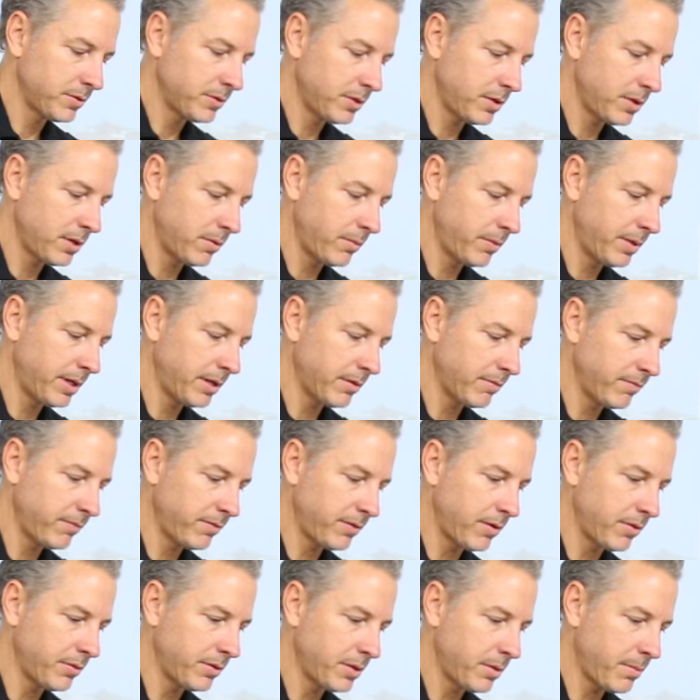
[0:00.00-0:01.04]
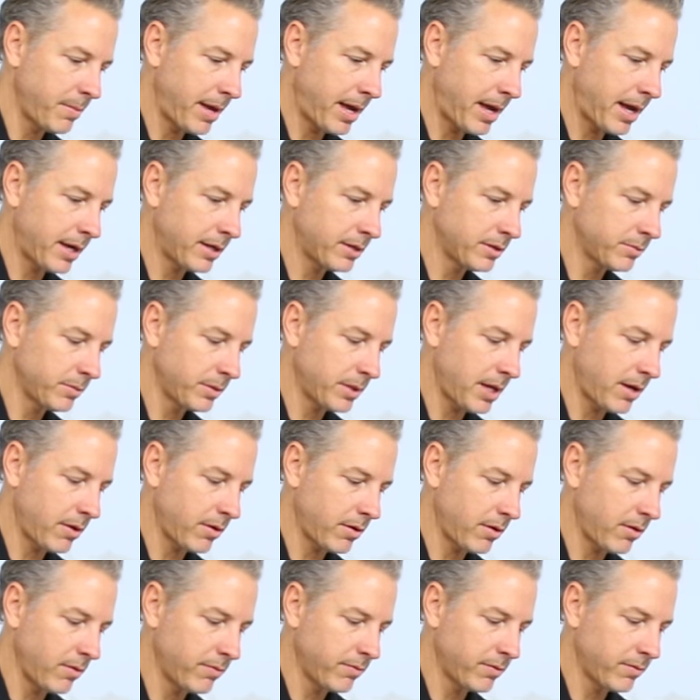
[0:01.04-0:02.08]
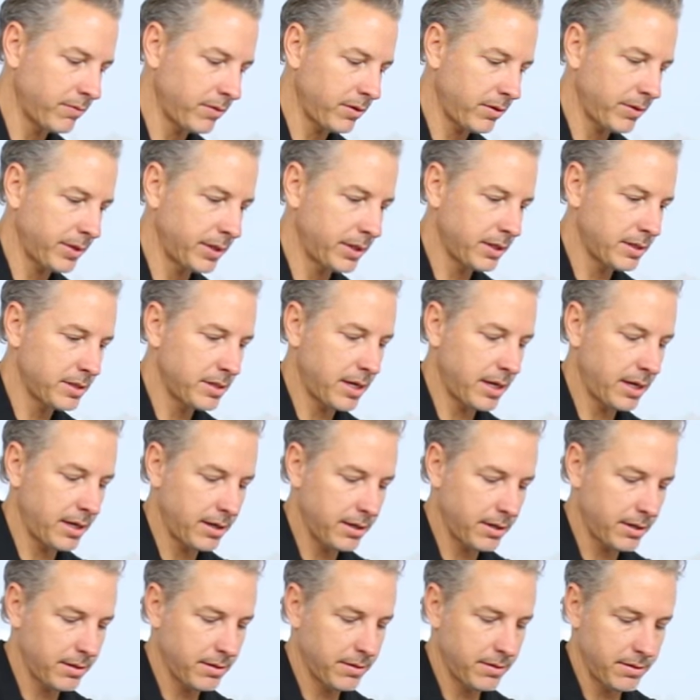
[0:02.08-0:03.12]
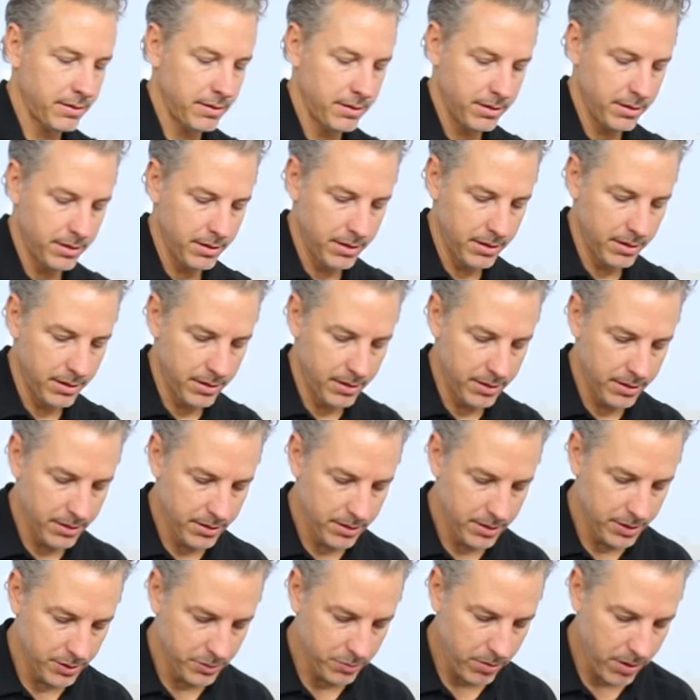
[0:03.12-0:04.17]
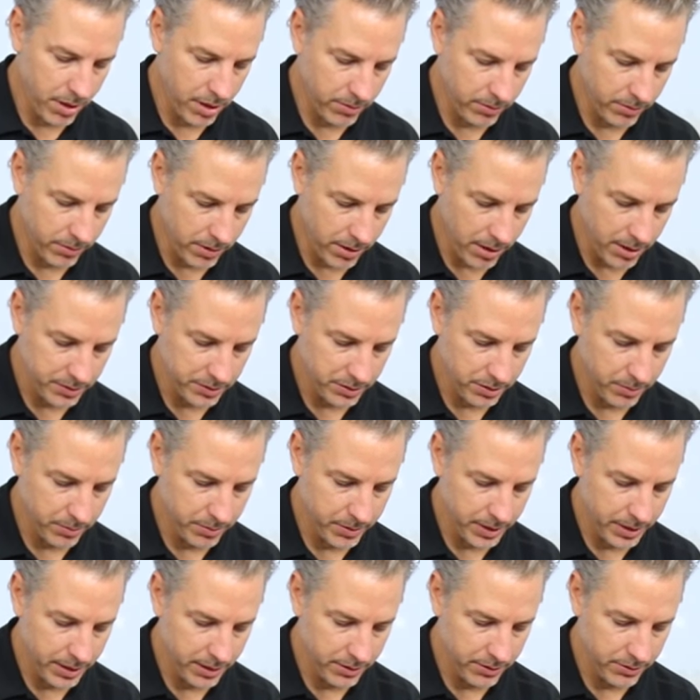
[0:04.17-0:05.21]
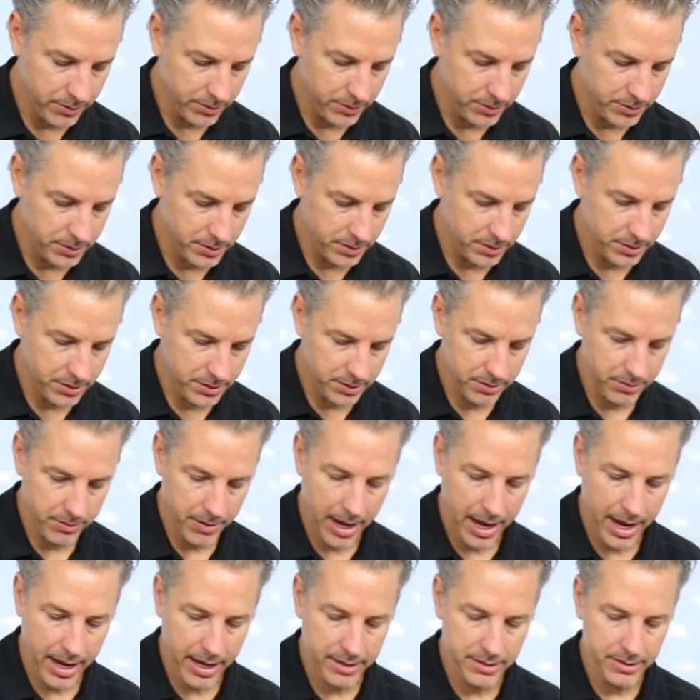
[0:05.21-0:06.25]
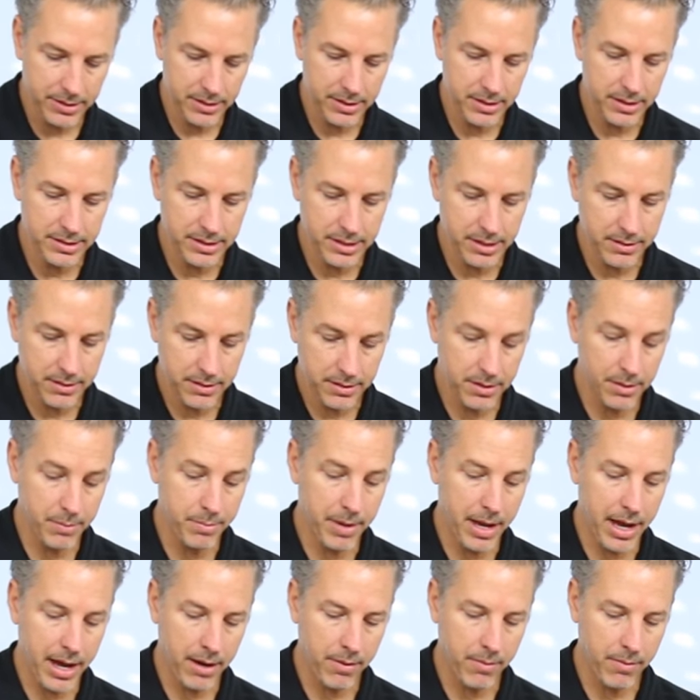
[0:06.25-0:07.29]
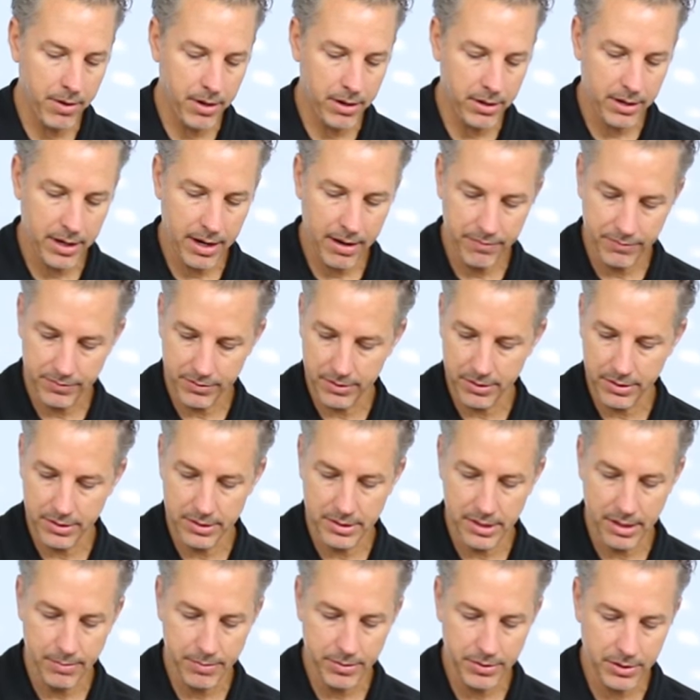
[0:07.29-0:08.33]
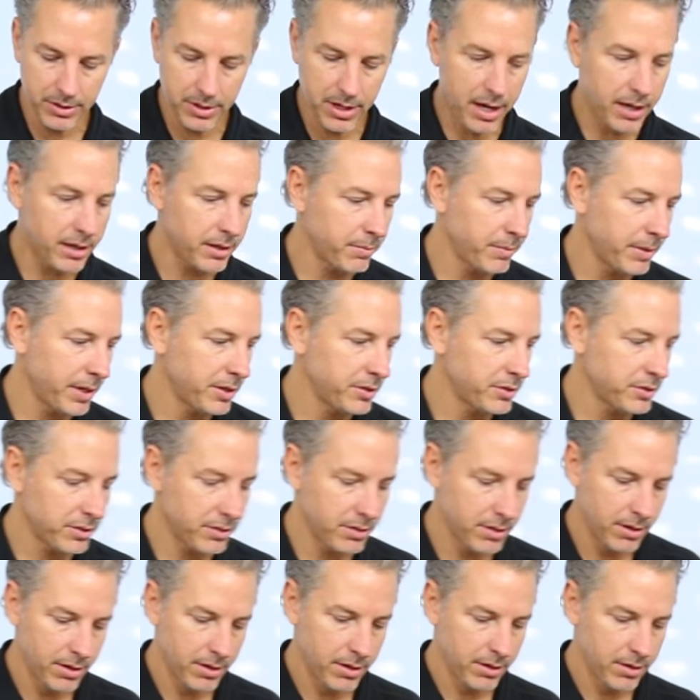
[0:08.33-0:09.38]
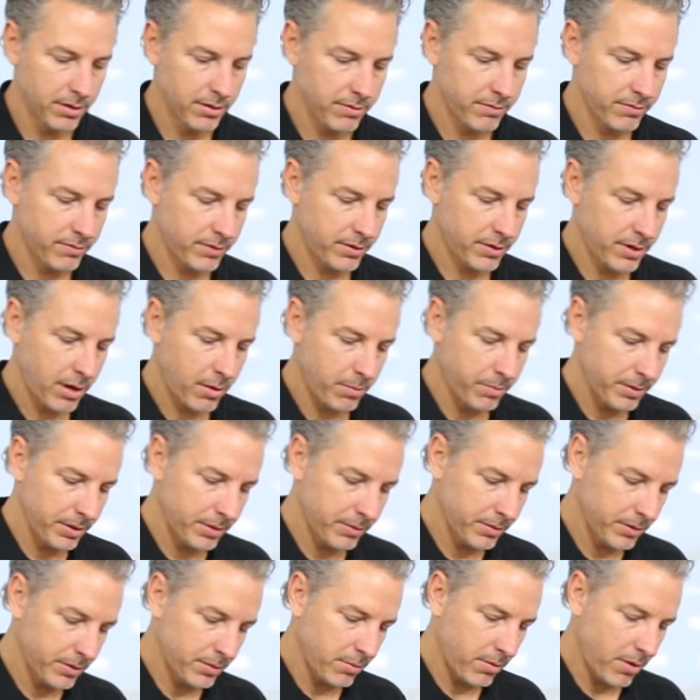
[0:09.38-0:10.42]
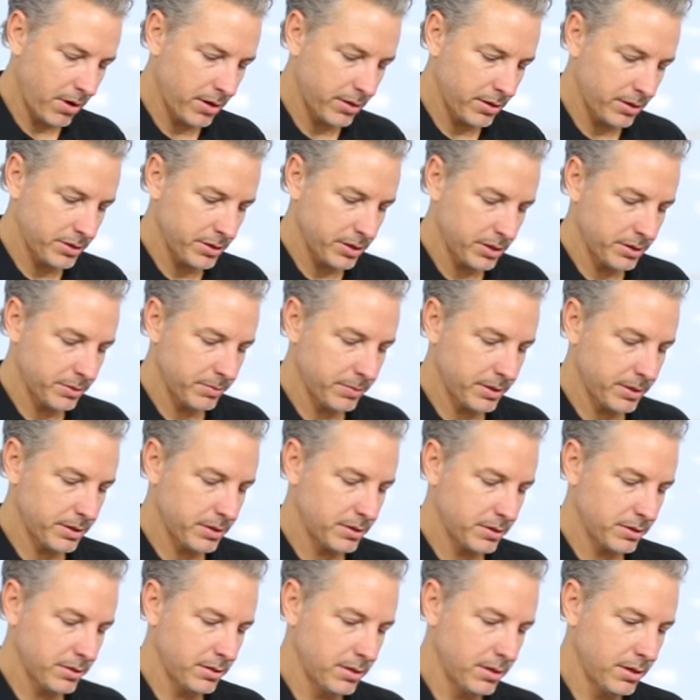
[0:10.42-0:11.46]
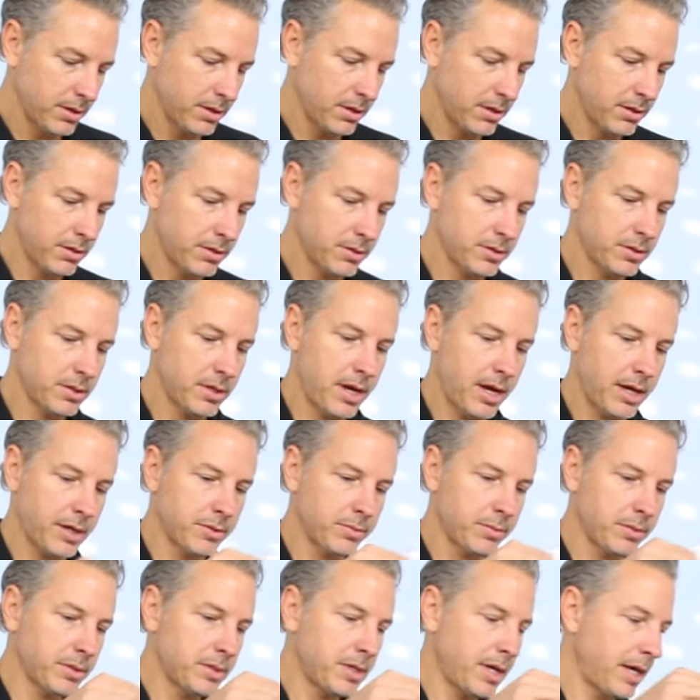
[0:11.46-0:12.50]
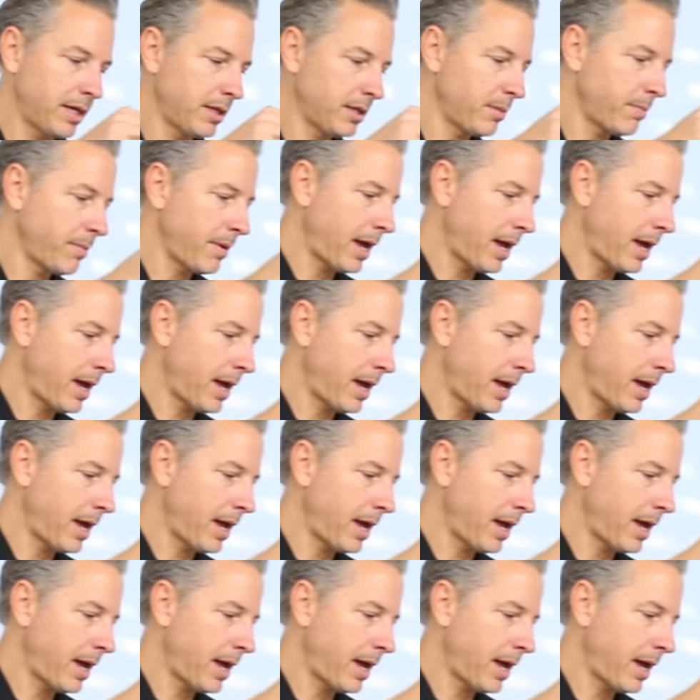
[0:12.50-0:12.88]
so that we can float the bags without overflowing the tank. This water will also be used to add to the, the bag water after the temperature acclimation for helping with the water adjustments. So next we'll take the